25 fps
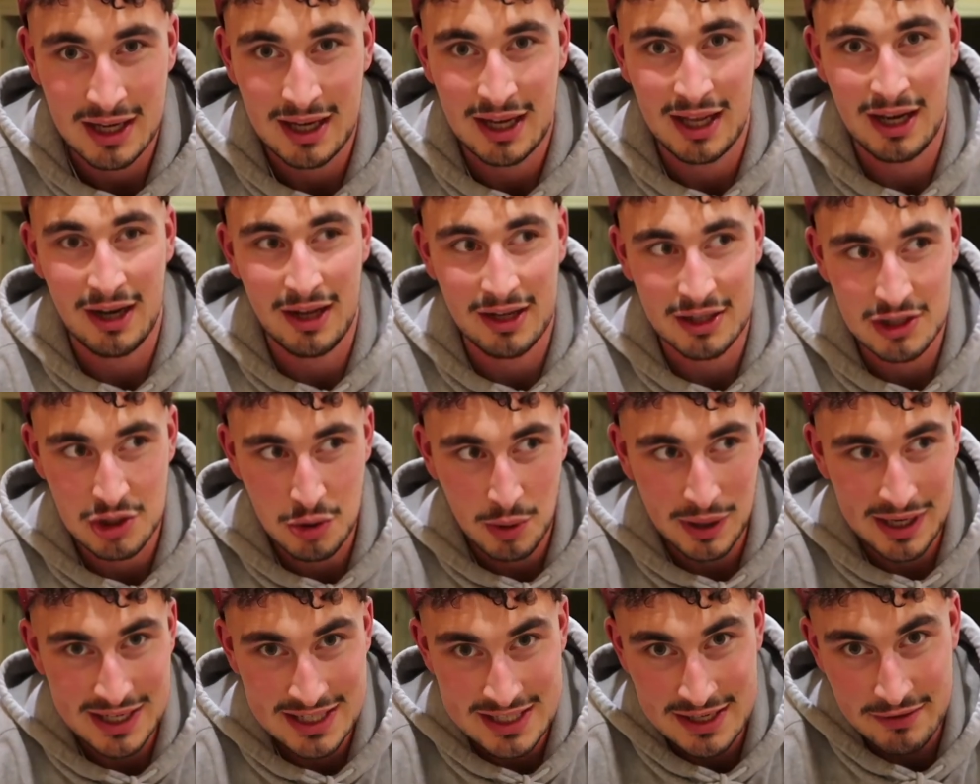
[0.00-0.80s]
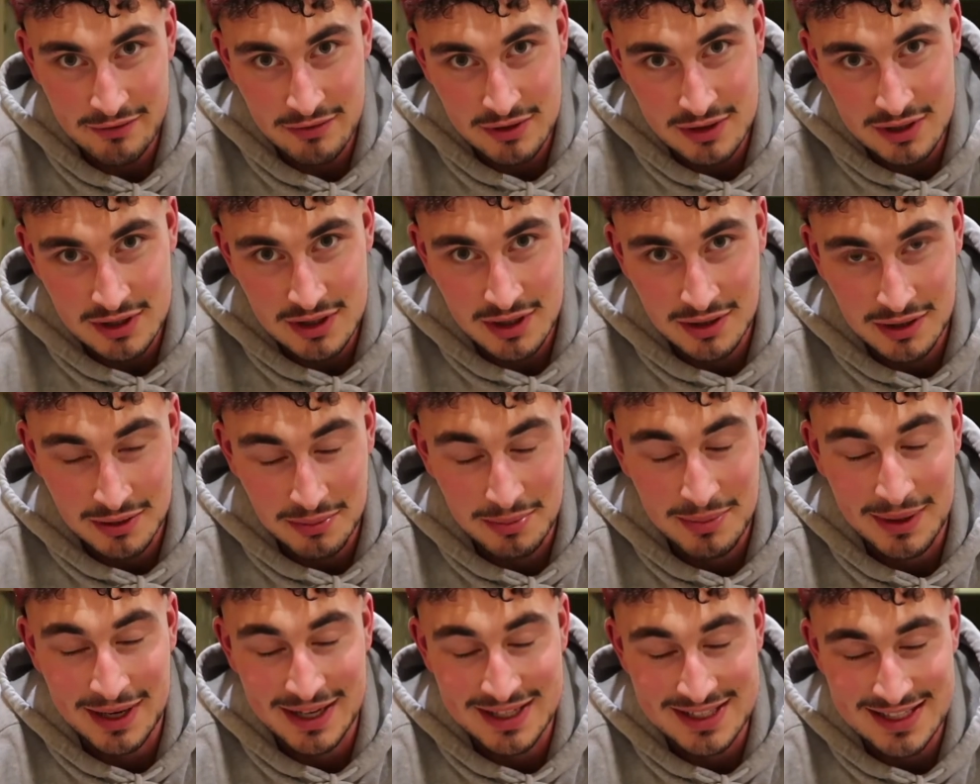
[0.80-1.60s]
And like
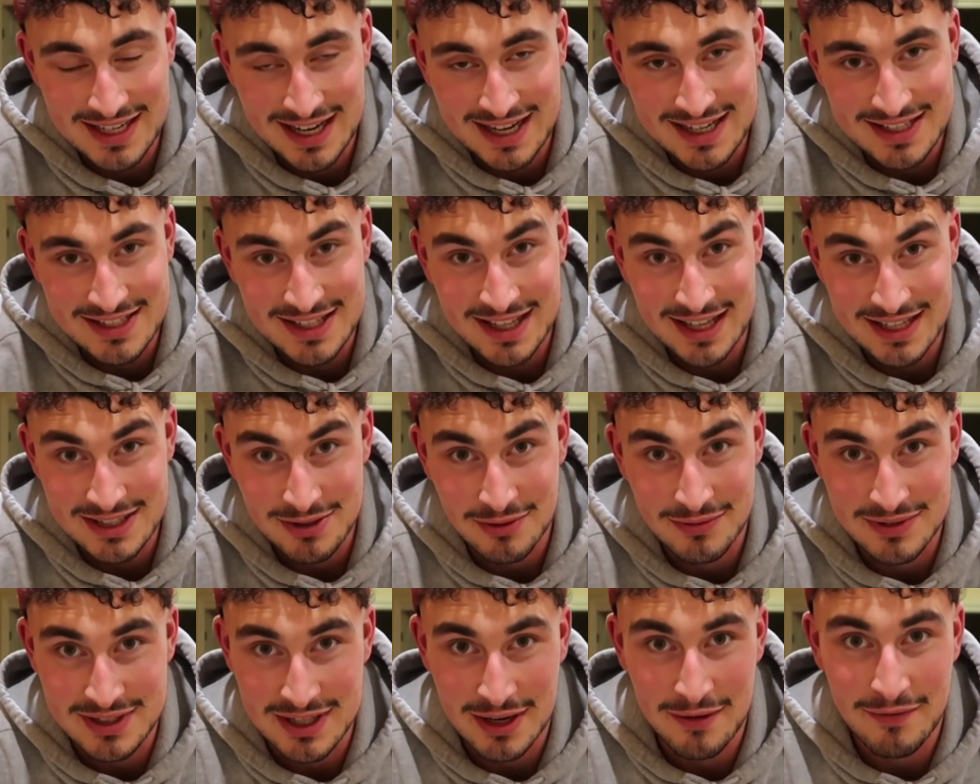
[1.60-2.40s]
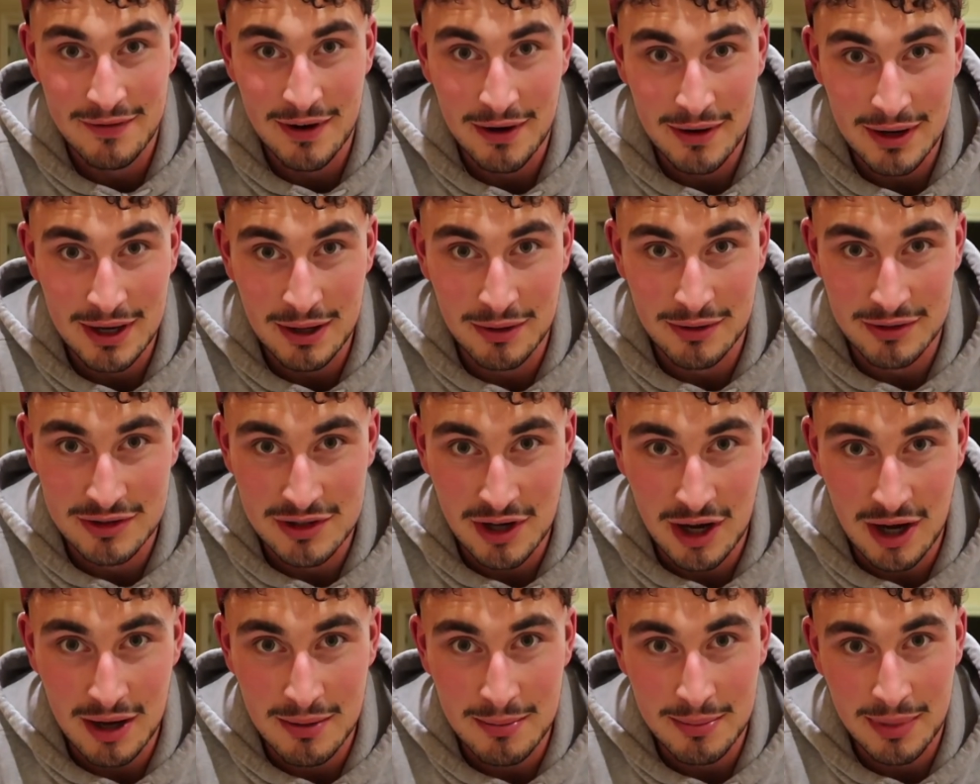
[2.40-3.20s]
27 minutes later, that's obviously a very long
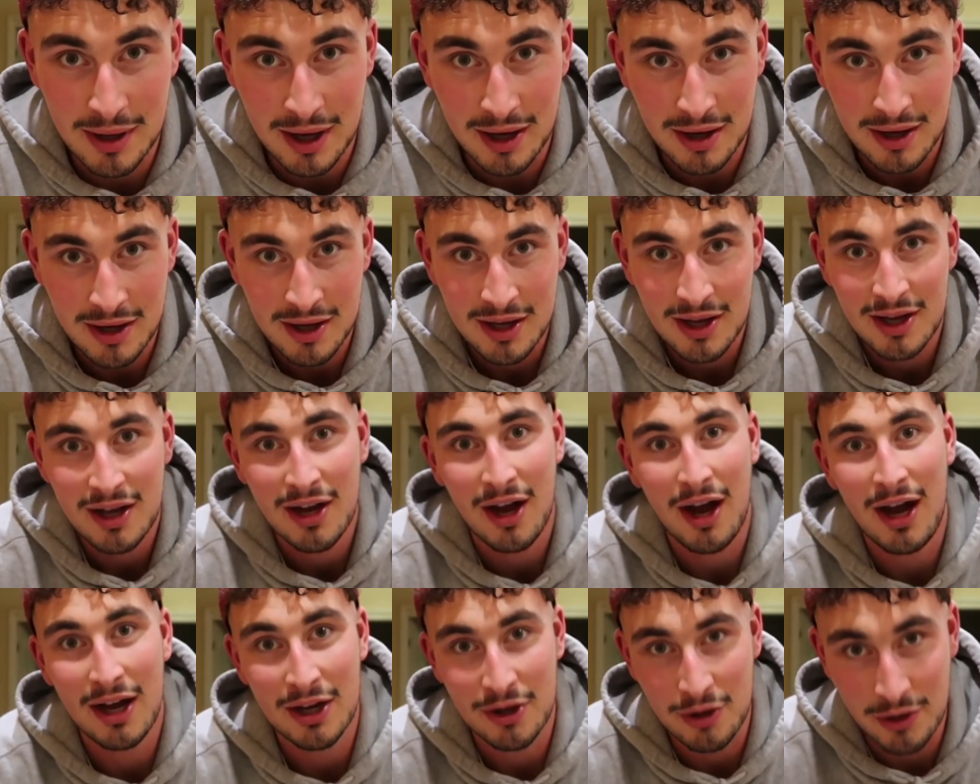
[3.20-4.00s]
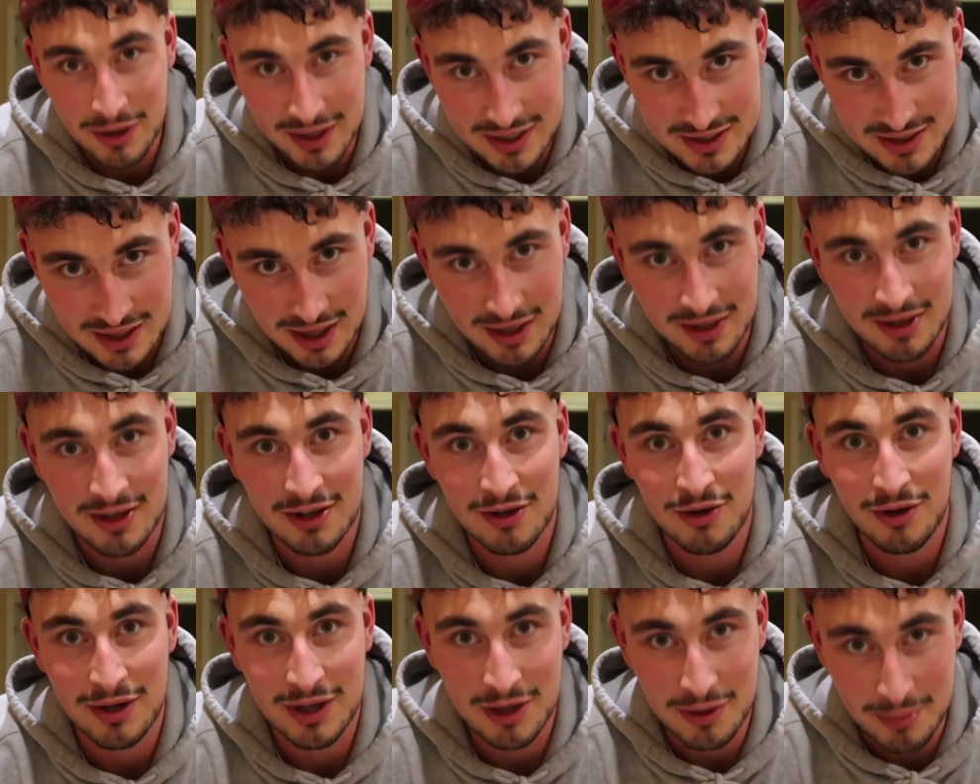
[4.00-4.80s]
time, but I got it done, I
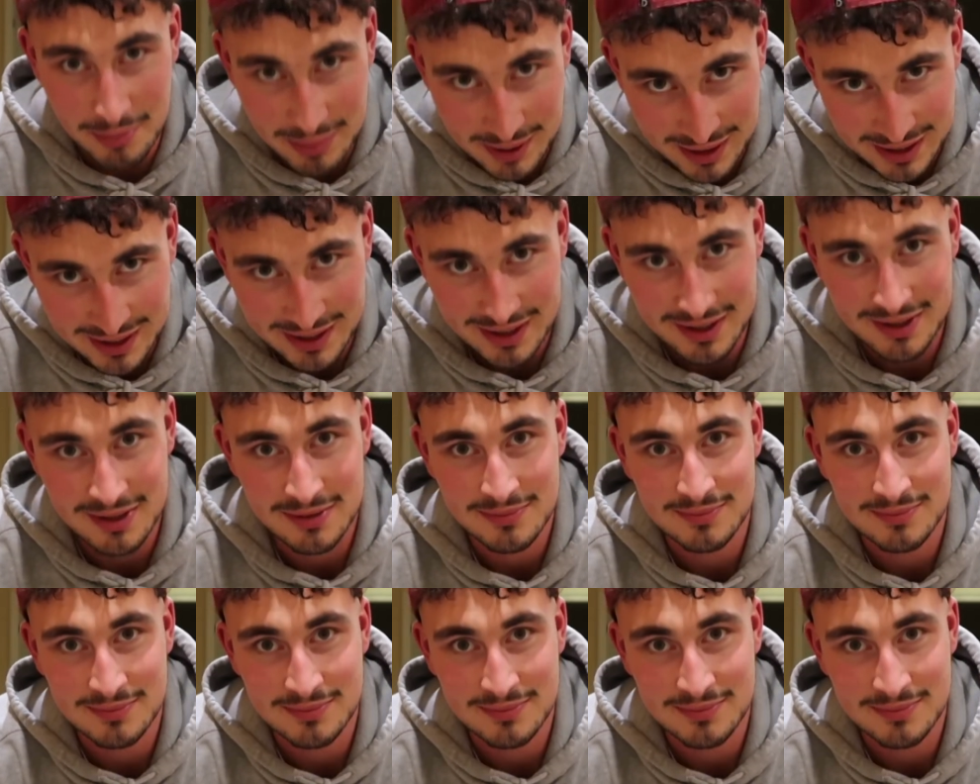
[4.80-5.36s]
got it complete.